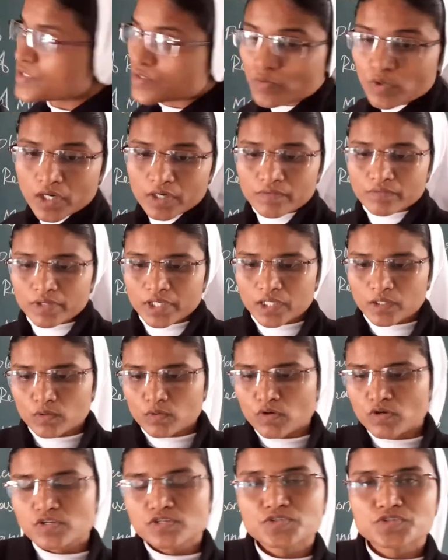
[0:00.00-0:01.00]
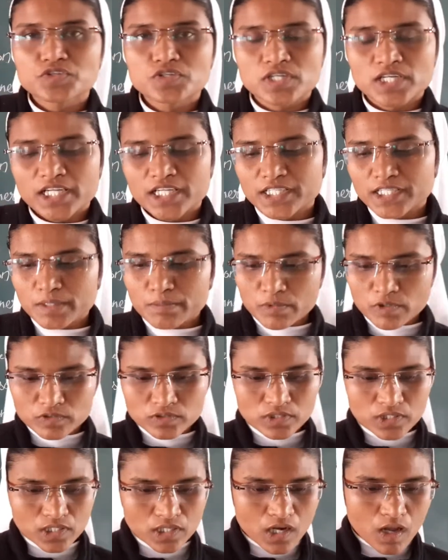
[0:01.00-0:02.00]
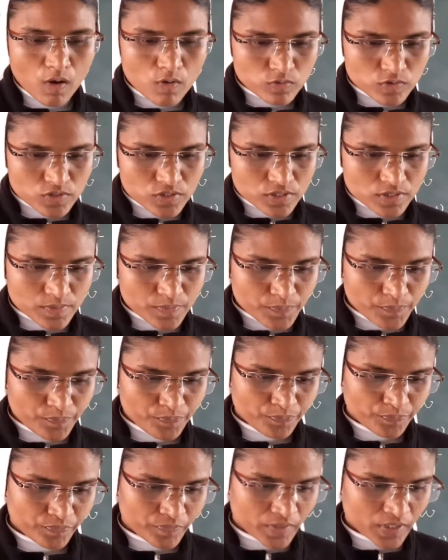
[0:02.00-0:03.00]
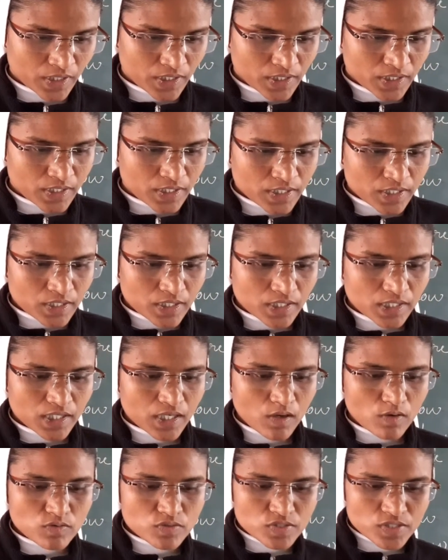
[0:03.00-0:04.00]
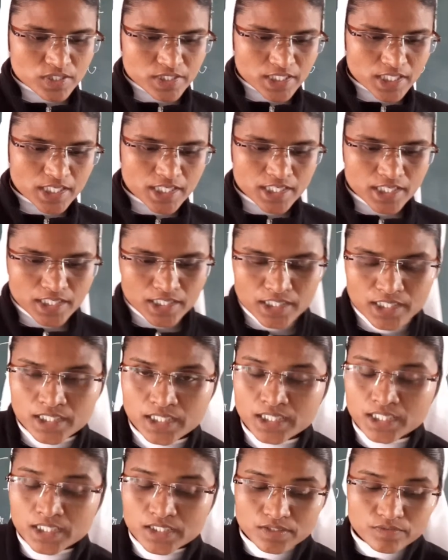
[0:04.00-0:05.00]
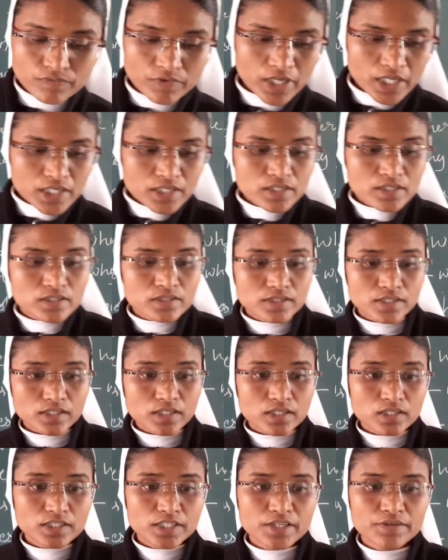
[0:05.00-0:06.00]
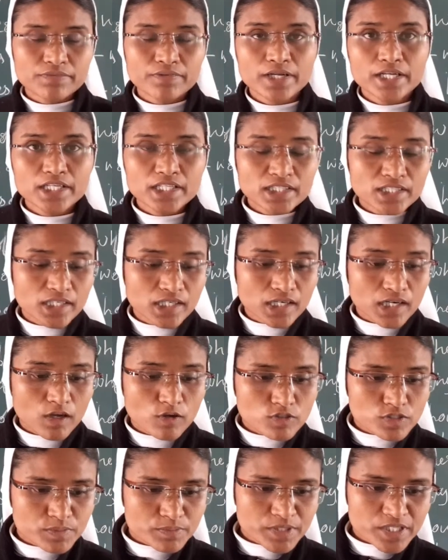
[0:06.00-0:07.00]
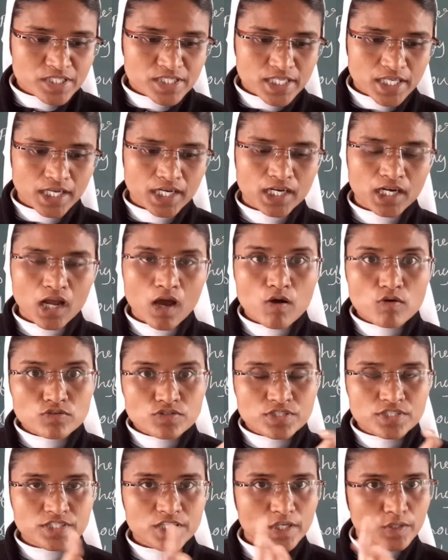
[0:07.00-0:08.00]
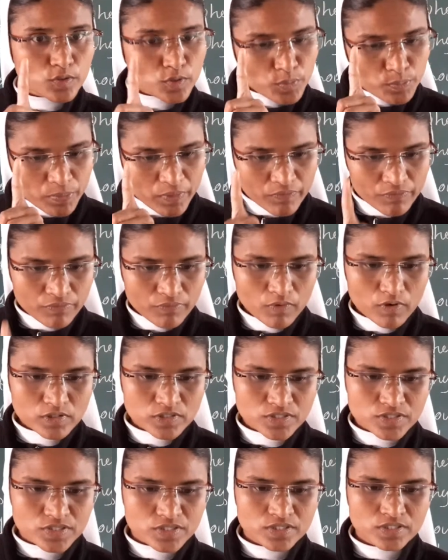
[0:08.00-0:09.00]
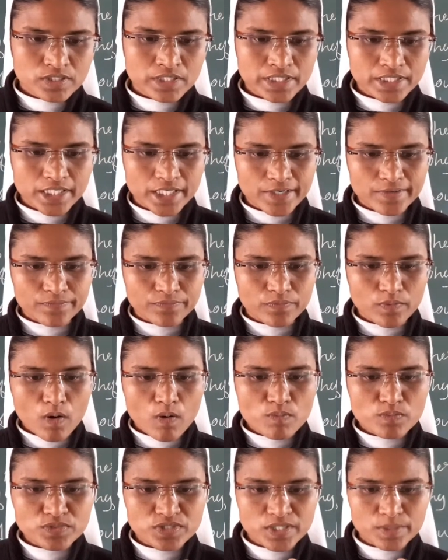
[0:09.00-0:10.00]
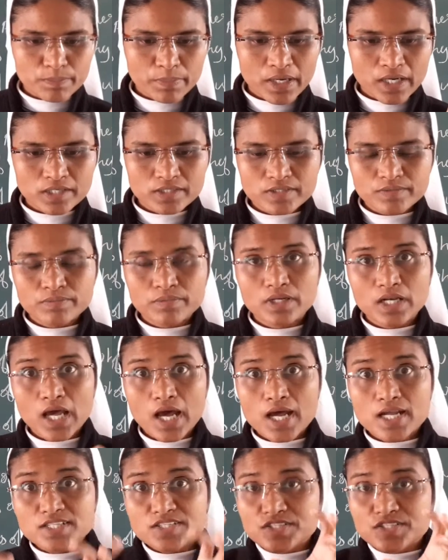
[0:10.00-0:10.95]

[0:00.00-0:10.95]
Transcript: one we are going to learn about the clause. Clause, see here, when defining the clause means a clause is a group of words that forms a part of a large